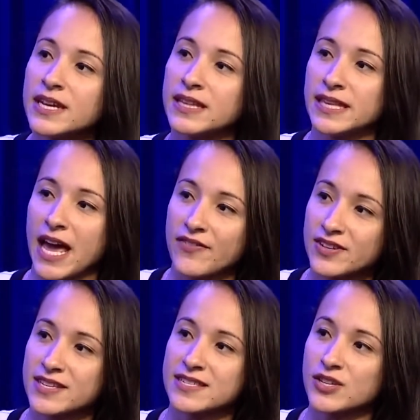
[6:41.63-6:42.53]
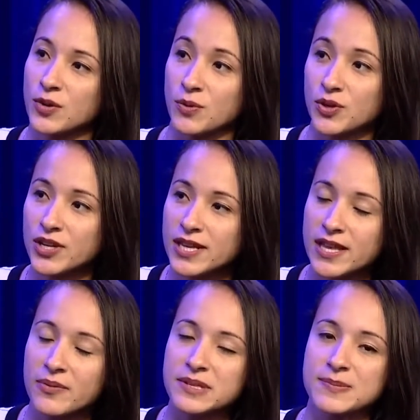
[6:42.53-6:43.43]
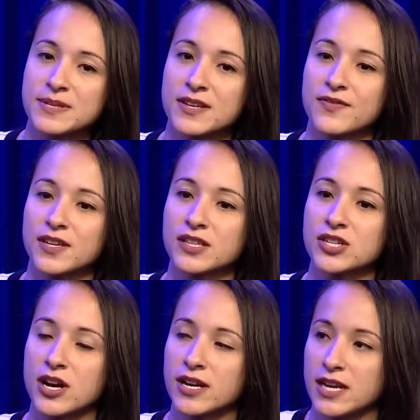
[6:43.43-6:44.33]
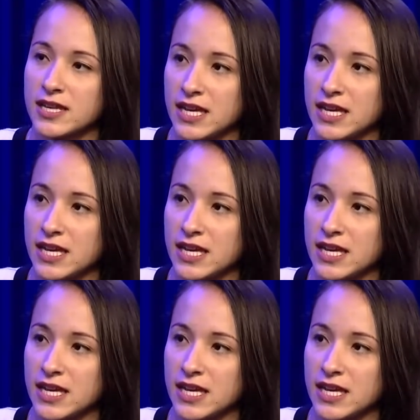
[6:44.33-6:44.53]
in the advocacy community that was specifically targeting